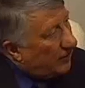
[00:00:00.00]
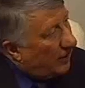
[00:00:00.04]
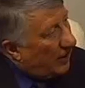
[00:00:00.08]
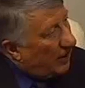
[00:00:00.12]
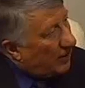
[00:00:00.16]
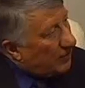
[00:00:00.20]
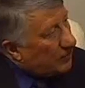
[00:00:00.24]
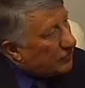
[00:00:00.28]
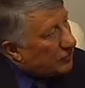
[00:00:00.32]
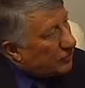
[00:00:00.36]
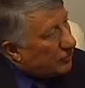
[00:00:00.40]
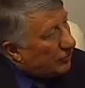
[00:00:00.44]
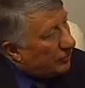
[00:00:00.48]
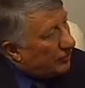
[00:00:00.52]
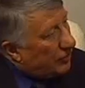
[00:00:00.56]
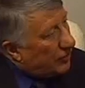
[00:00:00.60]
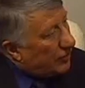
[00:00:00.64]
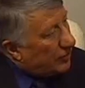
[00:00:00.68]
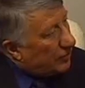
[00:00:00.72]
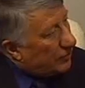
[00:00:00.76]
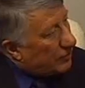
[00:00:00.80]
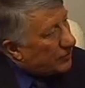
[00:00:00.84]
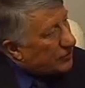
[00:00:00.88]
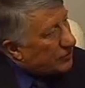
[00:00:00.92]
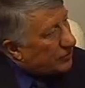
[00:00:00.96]
uh, I'm sure
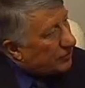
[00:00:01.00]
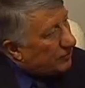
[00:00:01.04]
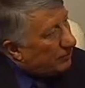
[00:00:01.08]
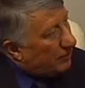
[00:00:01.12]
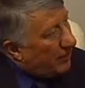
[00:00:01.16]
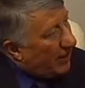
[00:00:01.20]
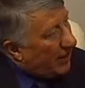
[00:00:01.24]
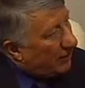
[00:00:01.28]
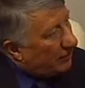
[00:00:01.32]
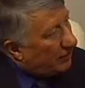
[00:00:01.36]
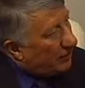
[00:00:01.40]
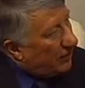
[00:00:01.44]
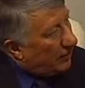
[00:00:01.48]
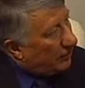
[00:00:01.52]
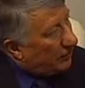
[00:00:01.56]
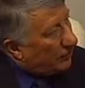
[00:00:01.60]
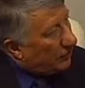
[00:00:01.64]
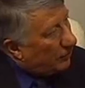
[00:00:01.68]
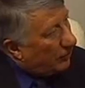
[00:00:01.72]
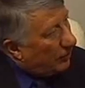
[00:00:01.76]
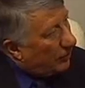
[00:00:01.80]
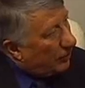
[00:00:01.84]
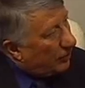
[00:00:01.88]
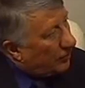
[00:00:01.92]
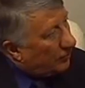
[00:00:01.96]
that there was some
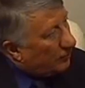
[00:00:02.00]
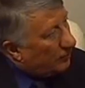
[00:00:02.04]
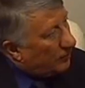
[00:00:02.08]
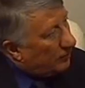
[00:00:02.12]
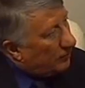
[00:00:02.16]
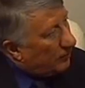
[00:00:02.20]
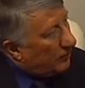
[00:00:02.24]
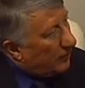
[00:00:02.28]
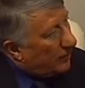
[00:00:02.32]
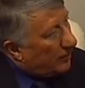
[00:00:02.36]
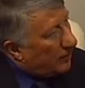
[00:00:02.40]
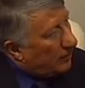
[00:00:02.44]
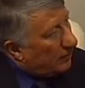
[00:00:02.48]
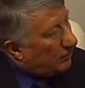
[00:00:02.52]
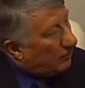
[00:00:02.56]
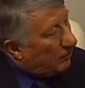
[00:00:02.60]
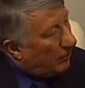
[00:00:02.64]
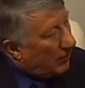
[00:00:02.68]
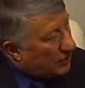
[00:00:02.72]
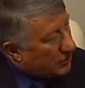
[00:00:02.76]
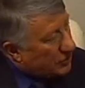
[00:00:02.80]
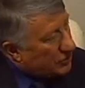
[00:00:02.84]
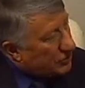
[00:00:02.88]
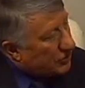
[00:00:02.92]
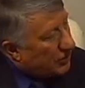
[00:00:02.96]
background work and
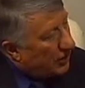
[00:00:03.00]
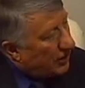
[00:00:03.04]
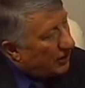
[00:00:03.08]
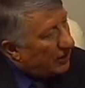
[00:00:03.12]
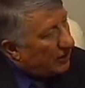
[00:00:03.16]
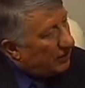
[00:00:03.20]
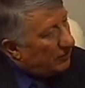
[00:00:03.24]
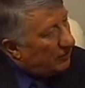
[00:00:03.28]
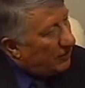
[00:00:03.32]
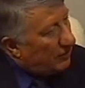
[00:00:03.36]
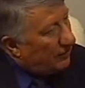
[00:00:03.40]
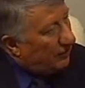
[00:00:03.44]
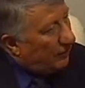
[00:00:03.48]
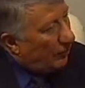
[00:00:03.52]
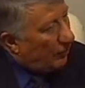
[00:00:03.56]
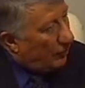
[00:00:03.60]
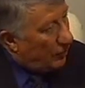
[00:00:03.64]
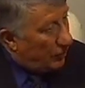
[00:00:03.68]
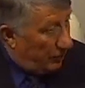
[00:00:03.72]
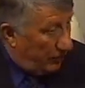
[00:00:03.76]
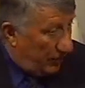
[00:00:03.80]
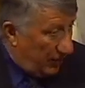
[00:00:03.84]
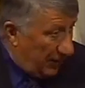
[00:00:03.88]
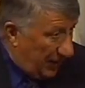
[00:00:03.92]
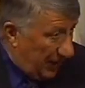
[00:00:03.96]
much study before
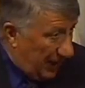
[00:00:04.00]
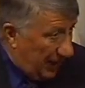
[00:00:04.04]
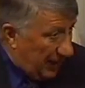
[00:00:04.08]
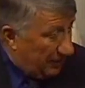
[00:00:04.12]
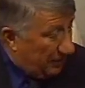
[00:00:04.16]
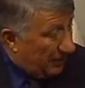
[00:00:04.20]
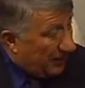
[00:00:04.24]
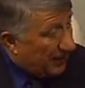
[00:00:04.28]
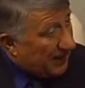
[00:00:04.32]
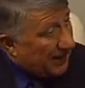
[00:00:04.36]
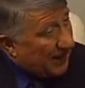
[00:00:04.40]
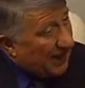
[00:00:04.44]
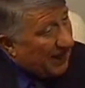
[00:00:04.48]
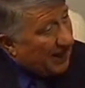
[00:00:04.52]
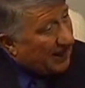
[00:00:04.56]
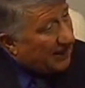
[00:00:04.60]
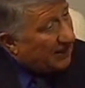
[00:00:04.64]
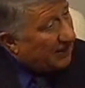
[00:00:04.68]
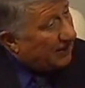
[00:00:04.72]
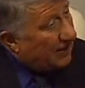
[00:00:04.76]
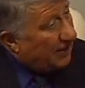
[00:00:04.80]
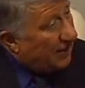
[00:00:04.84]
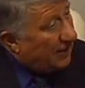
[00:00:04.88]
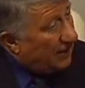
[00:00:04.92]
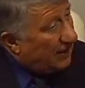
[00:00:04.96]
you became a
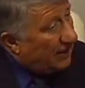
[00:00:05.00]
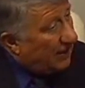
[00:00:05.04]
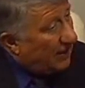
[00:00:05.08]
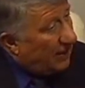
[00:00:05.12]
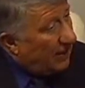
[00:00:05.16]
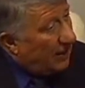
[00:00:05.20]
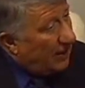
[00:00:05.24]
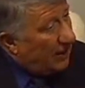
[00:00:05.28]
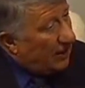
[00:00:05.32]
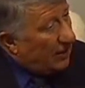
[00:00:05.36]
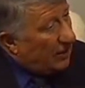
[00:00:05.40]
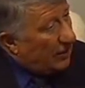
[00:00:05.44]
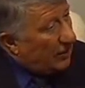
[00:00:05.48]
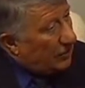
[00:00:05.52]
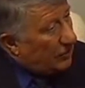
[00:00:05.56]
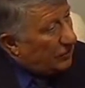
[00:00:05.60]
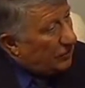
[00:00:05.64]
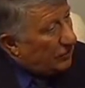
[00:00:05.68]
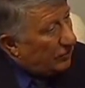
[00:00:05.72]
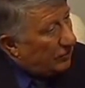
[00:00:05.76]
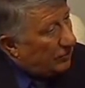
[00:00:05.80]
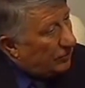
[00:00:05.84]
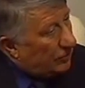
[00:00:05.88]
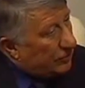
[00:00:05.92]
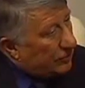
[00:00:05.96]
candidate.
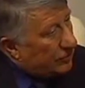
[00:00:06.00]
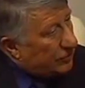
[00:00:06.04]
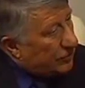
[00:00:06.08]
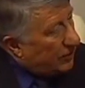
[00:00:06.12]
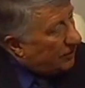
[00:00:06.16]
You